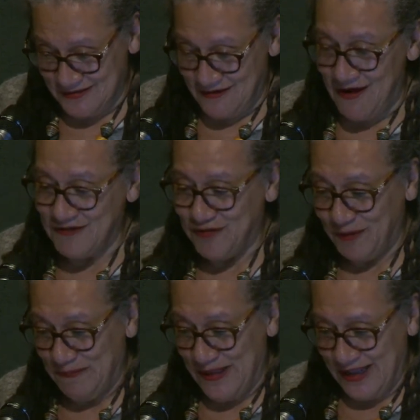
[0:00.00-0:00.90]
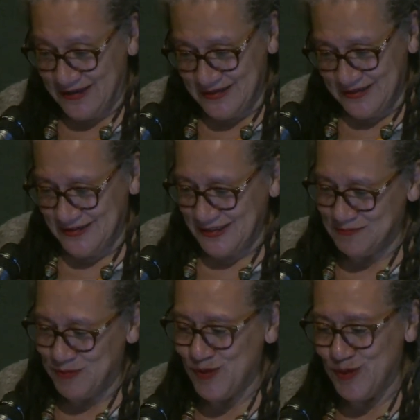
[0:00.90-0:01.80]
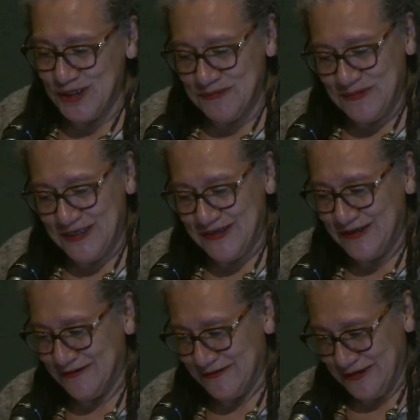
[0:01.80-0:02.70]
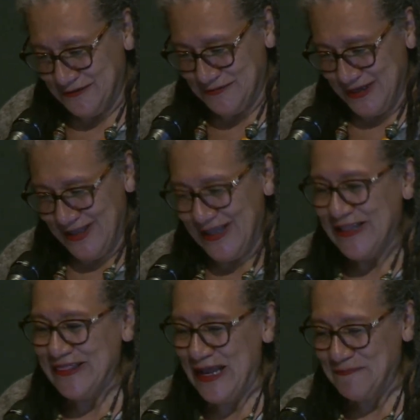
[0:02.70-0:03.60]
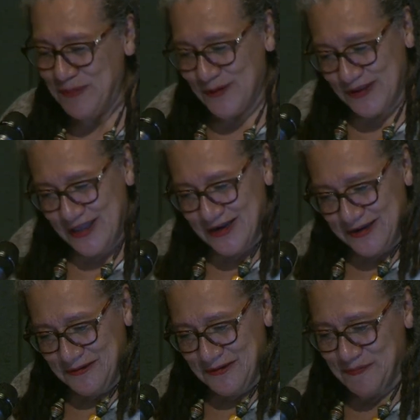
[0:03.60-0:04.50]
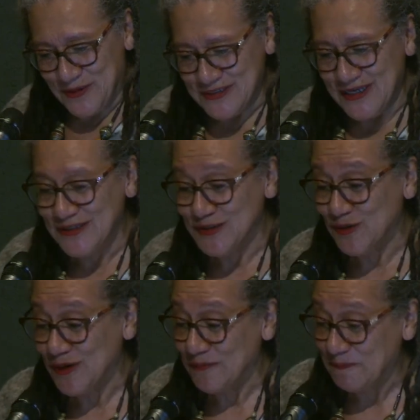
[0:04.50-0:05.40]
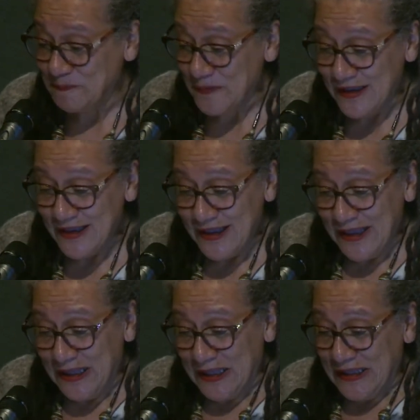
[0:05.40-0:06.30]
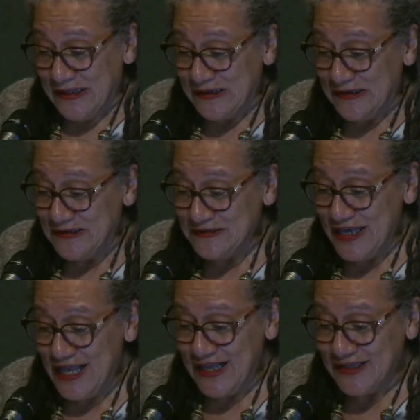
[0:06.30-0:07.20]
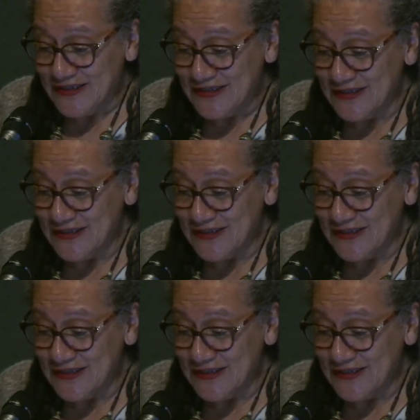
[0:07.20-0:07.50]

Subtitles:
God forbid, this book wouldn't be here if that perk hadn't pertained to it. Okay,